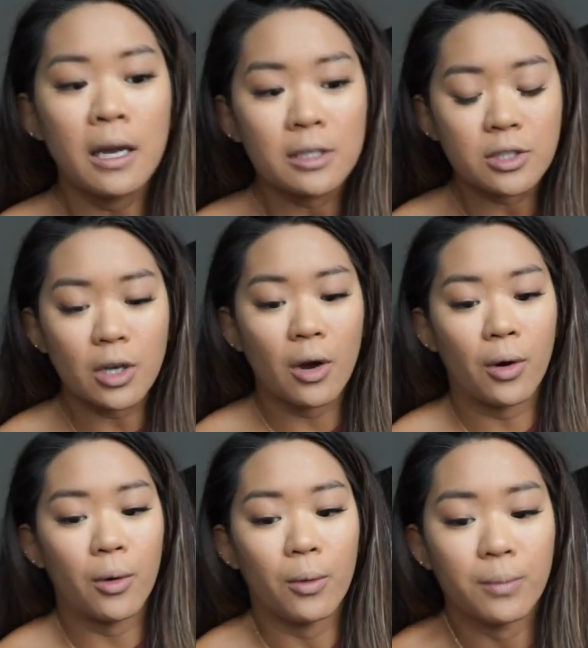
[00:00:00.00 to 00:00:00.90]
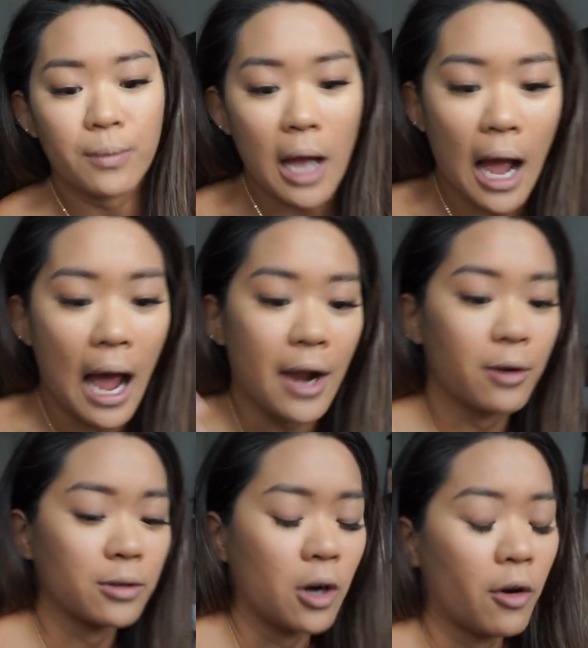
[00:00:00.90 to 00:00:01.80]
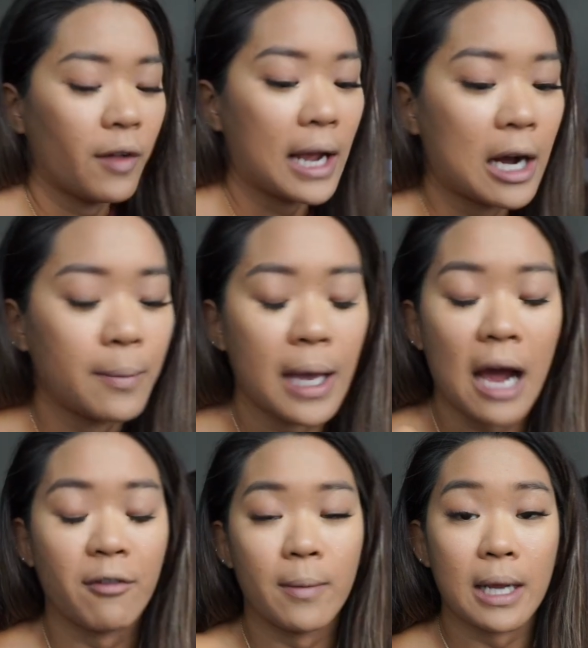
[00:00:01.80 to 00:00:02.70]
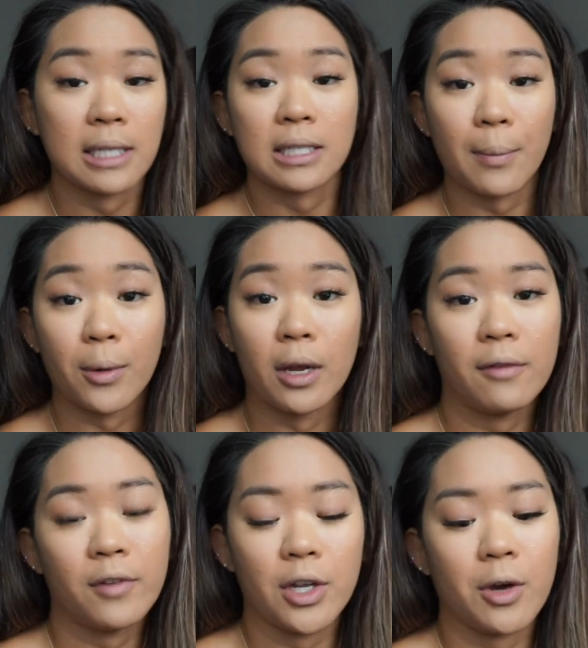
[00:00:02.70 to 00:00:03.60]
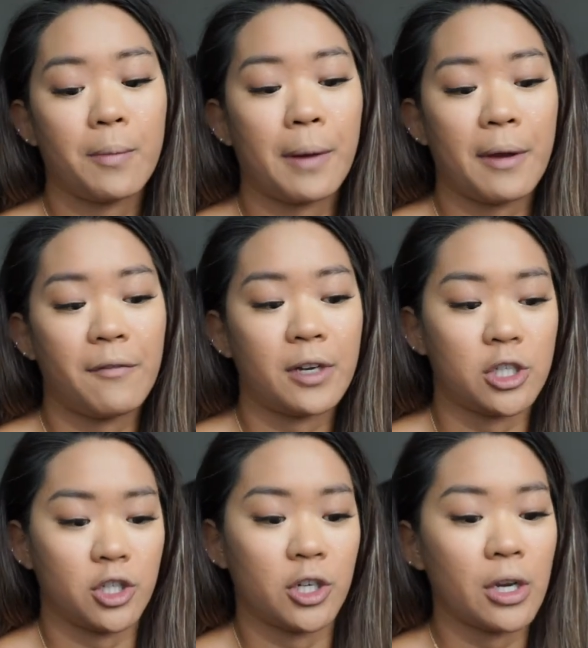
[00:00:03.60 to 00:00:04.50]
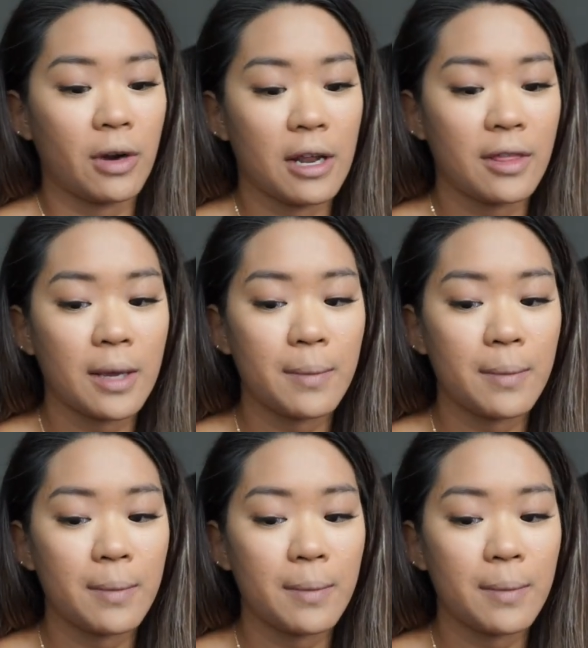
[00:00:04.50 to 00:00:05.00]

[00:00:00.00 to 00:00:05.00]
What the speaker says: So I don't know if like I'll ever make a separate video about my fitness journey or anything,